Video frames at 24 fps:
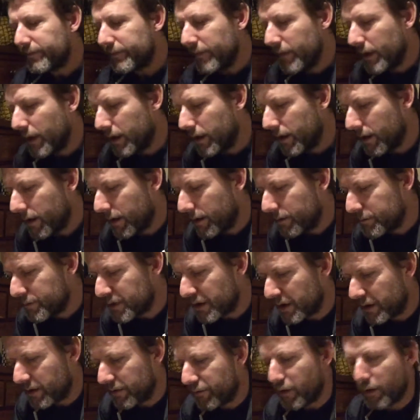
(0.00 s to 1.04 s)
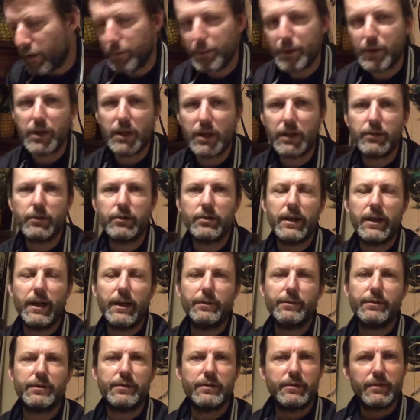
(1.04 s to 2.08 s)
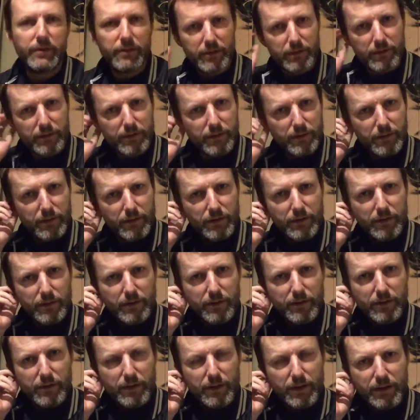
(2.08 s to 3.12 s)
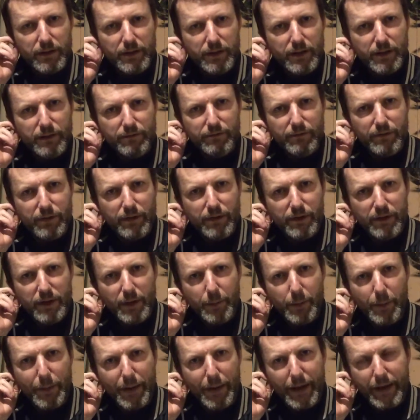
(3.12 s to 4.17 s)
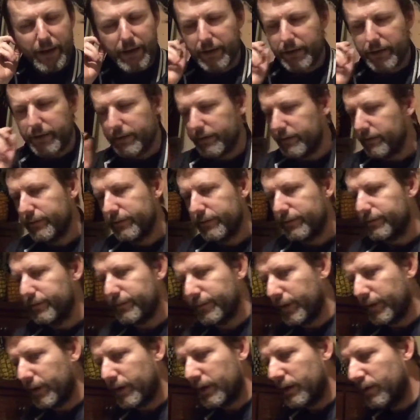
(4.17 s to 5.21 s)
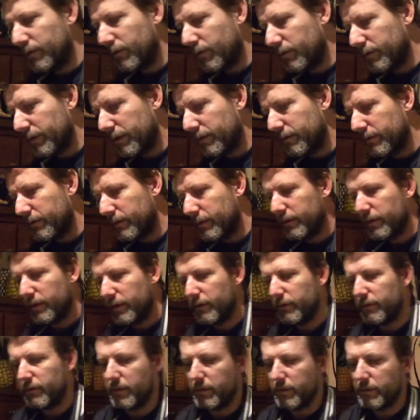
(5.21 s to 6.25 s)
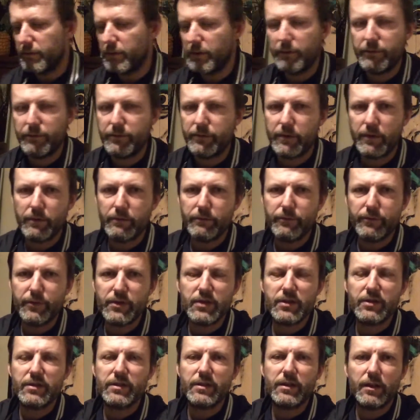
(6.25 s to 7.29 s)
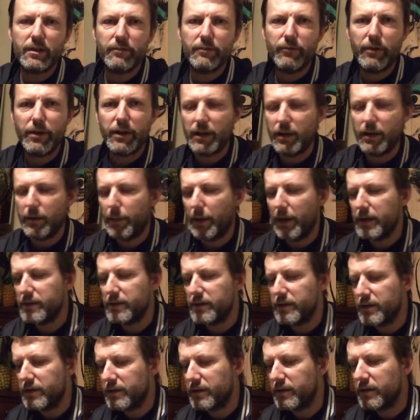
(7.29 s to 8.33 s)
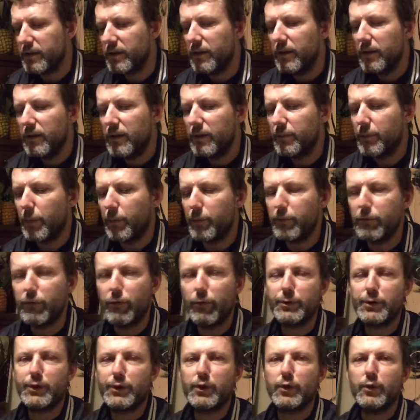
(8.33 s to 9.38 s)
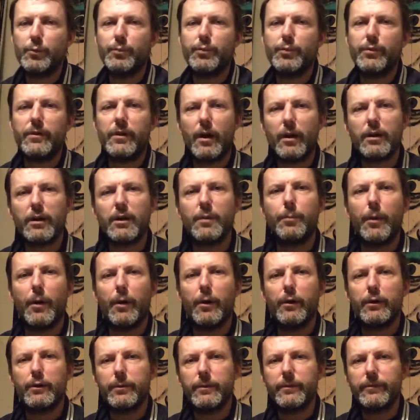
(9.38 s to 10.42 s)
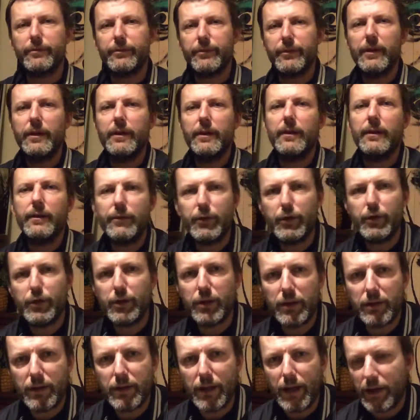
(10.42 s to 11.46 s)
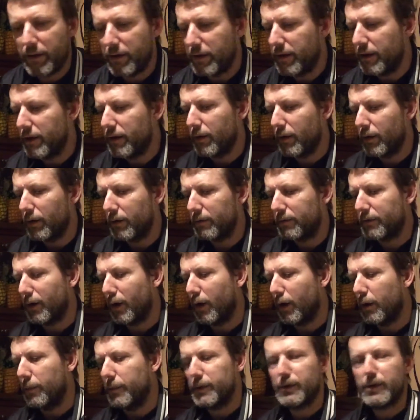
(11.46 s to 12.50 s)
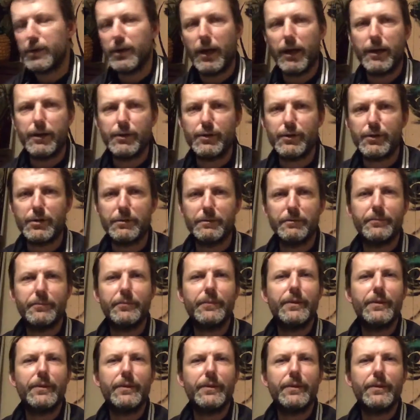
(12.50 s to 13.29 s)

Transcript: So they've come and checked us out. And they'll be back. They're visiting on a regular basis. But we're always too preoccupied with the shit down here, like climate change and